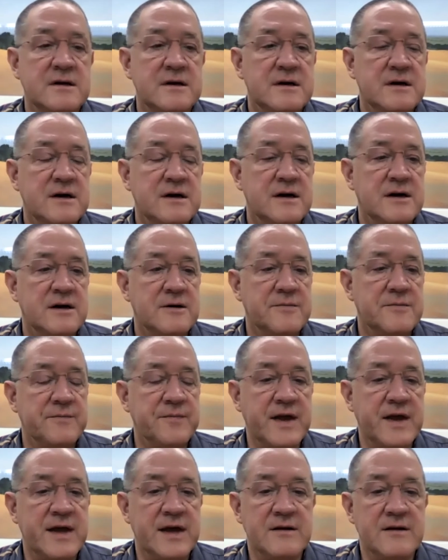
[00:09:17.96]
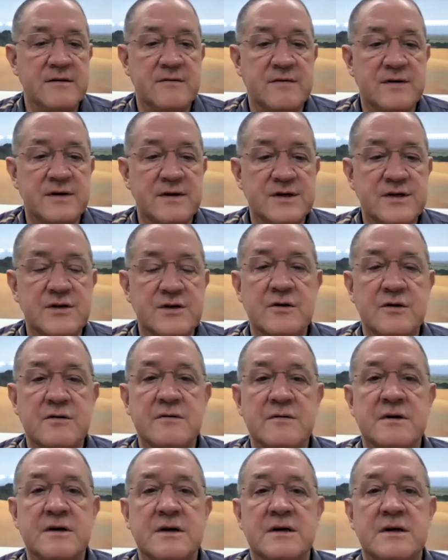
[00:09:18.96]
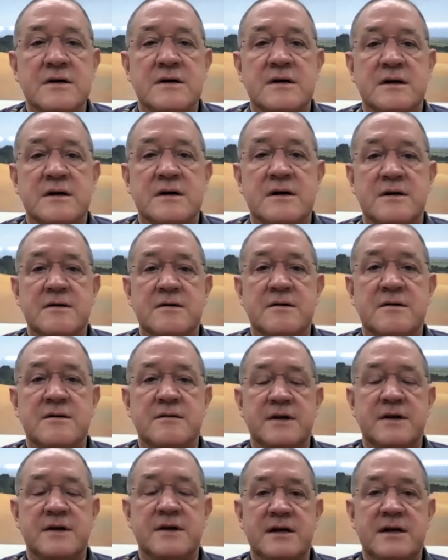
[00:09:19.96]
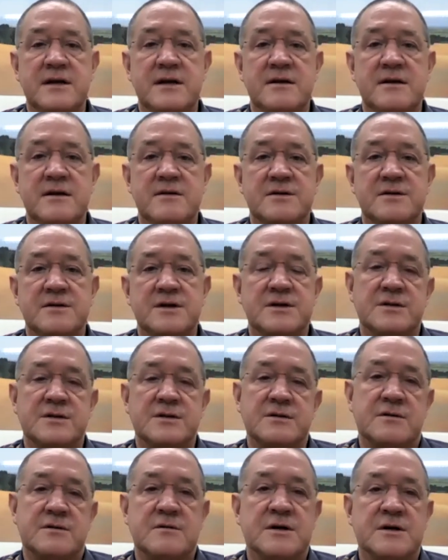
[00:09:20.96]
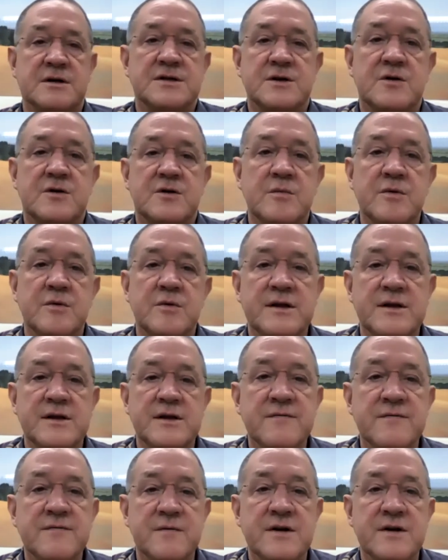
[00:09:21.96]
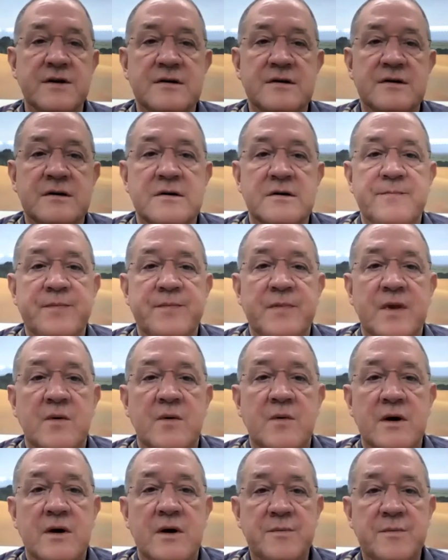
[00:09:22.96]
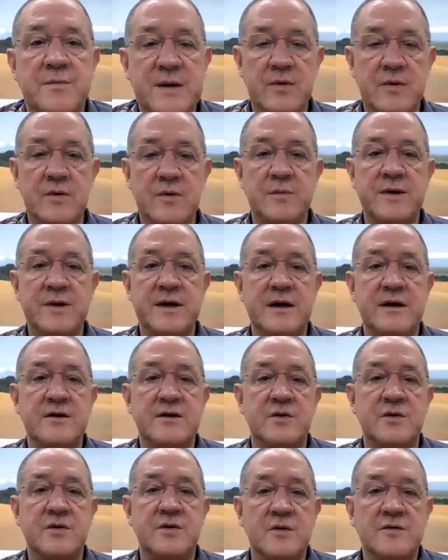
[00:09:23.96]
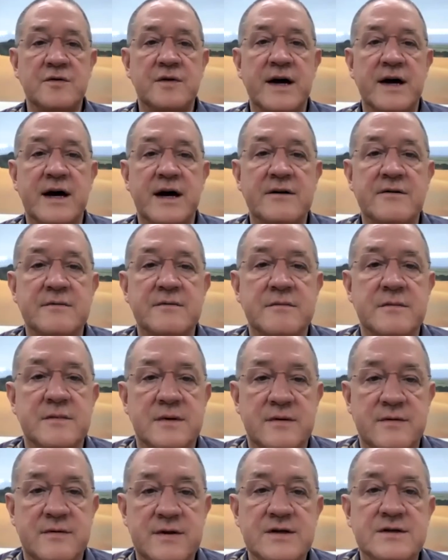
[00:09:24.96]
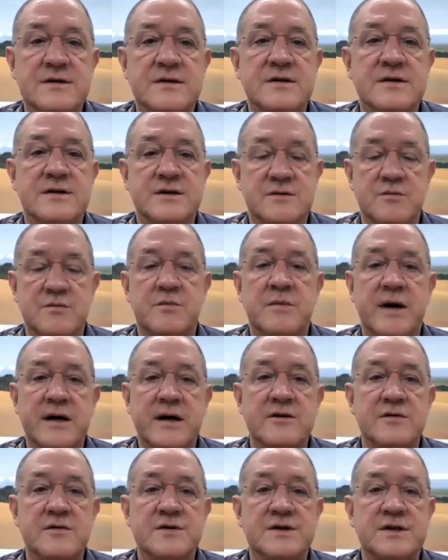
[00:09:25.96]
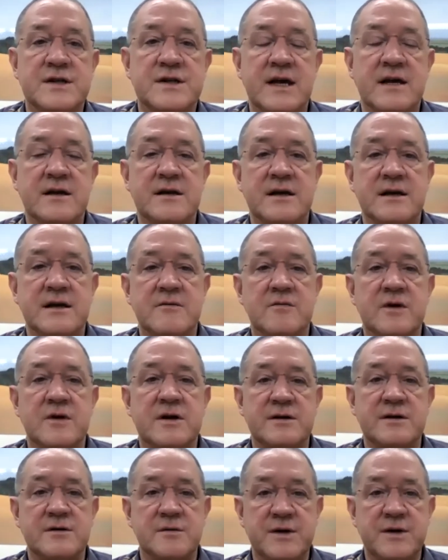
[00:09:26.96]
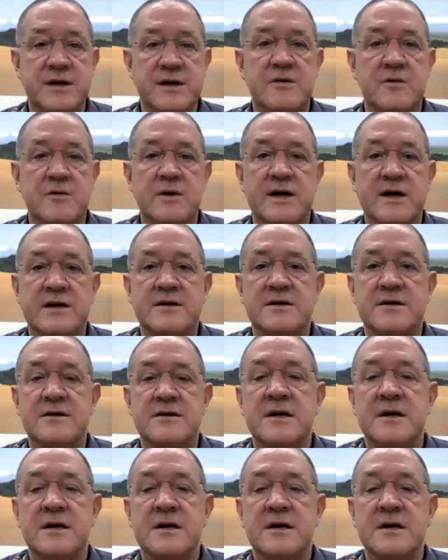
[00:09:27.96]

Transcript: um, and this year uh, the considerably different where people are being told that these this is my understanding ready to be corrected